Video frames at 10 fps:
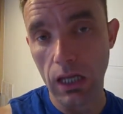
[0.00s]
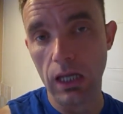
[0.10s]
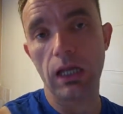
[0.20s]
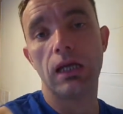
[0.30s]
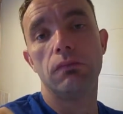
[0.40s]

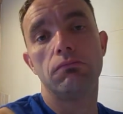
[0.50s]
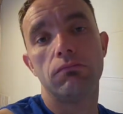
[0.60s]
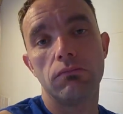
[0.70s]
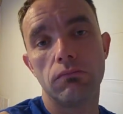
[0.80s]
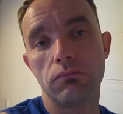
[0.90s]

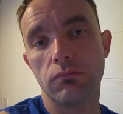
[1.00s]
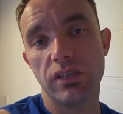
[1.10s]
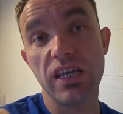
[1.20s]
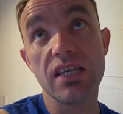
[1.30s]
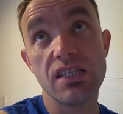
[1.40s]
um,
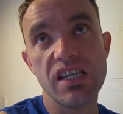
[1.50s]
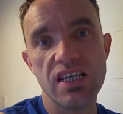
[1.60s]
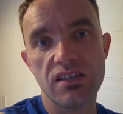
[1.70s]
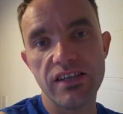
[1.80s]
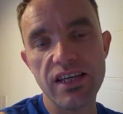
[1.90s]
years and
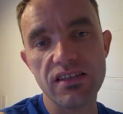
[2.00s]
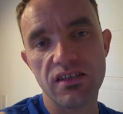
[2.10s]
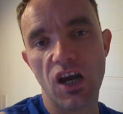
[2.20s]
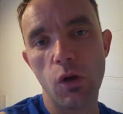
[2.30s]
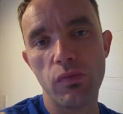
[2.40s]
years and years
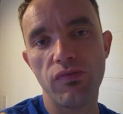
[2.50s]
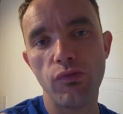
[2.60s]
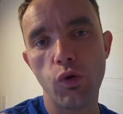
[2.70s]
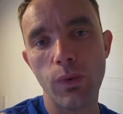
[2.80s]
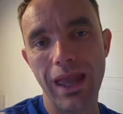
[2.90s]
ago
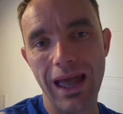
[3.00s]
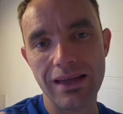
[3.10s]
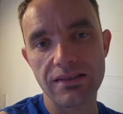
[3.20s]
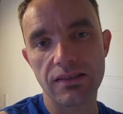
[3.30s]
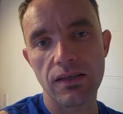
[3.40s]
before we had